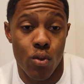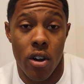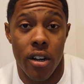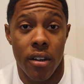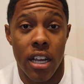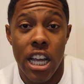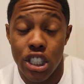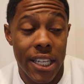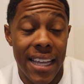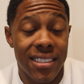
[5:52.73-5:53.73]
To her,
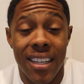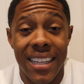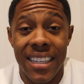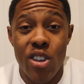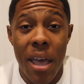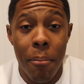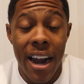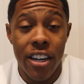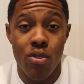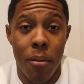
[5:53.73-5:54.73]
she has nothing to
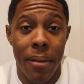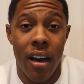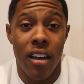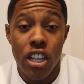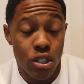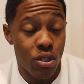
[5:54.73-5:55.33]
admire you about.